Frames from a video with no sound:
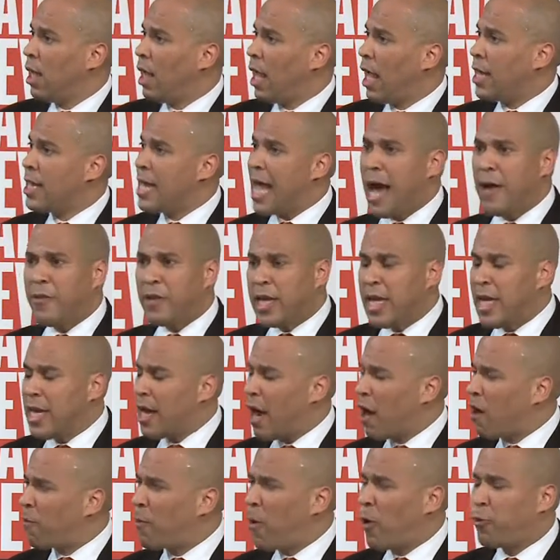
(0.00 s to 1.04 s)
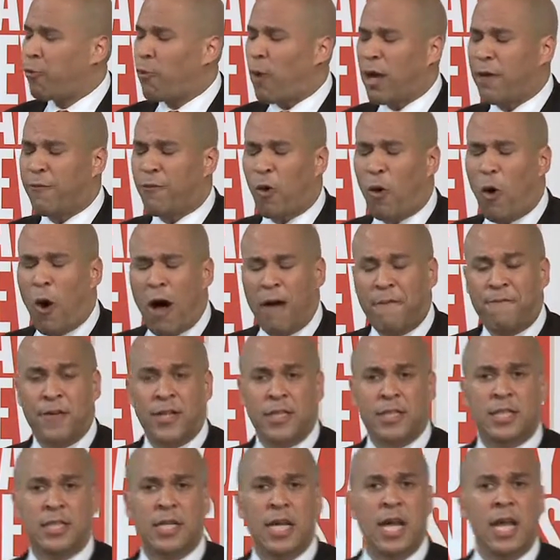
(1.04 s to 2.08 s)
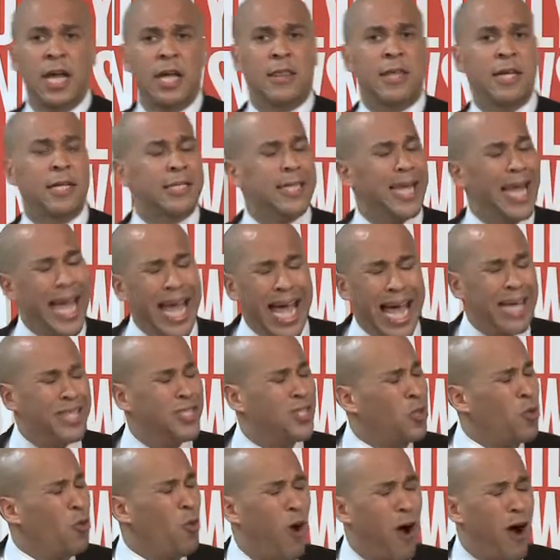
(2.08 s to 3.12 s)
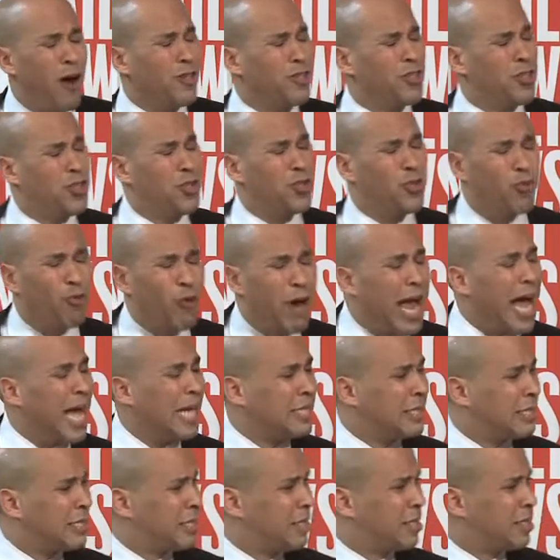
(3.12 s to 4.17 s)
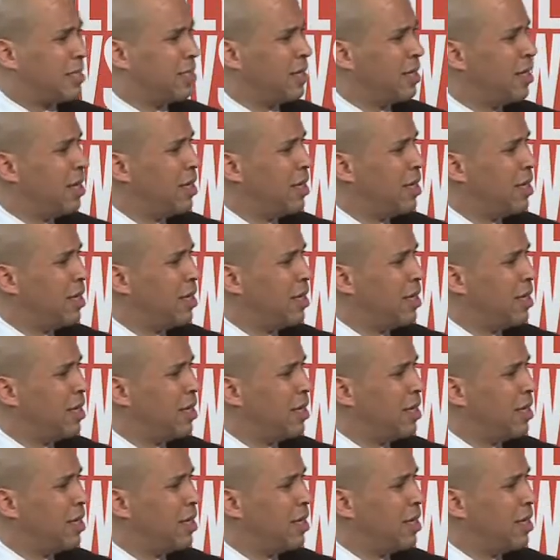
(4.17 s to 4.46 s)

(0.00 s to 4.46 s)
And now that he and I are both running for office, this adds to our stress.